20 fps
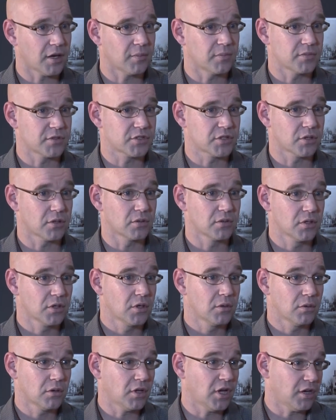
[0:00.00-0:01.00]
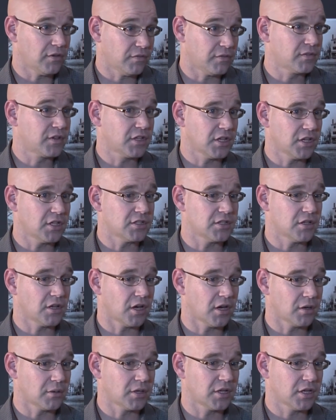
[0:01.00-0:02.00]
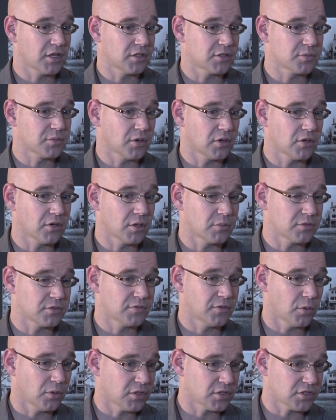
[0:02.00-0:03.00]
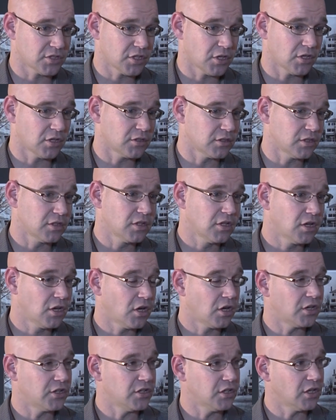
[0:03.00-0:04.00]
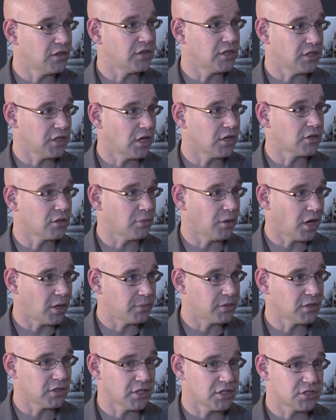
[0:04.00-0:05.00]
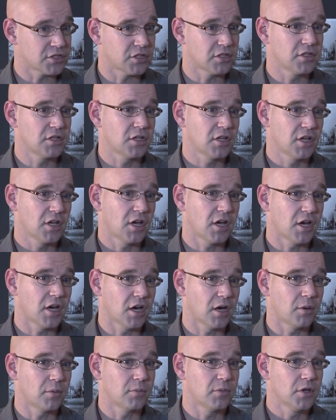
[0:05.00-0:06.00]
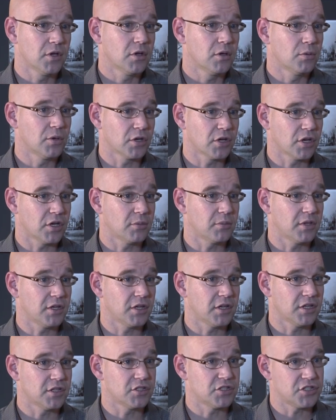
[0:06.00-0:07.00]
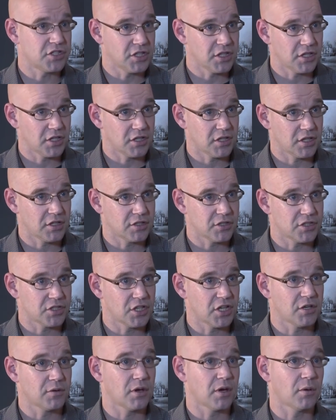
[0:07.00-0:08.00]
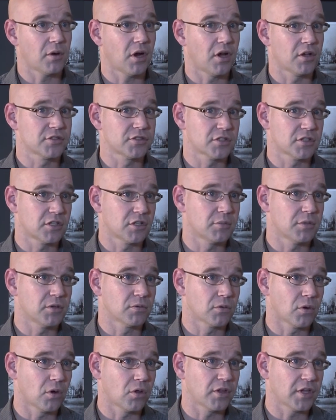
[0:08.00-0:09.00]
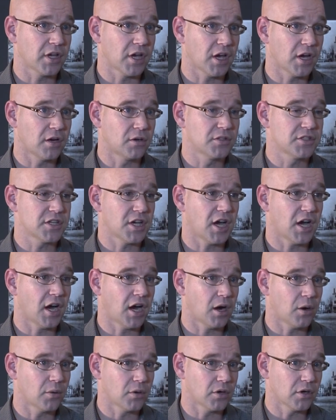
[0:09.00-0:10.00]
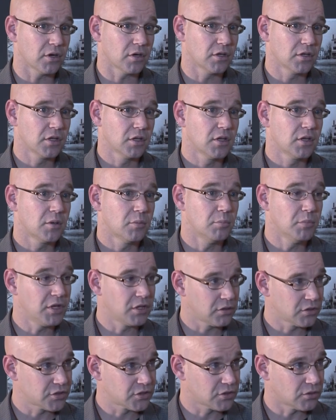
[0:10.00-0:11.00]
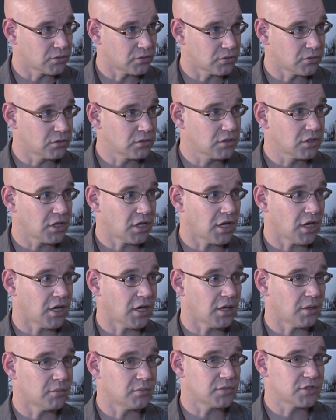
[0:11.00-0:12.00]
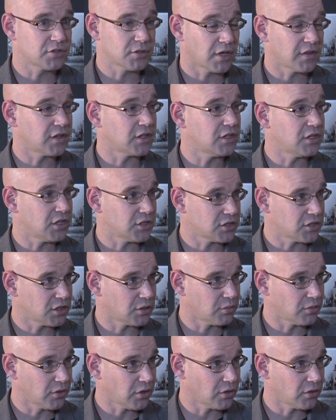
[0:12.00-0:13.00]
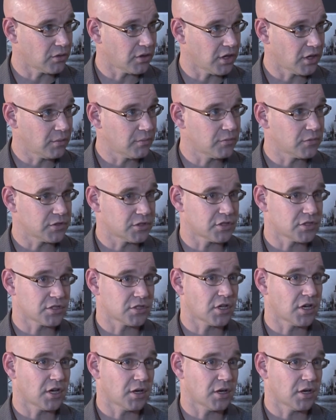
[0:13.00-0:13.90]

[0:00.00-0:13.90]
So we'll have kids programs focused on the younger population. We're going to be in January. We're also going to be rolling out our middle school strength and conditioning program, which is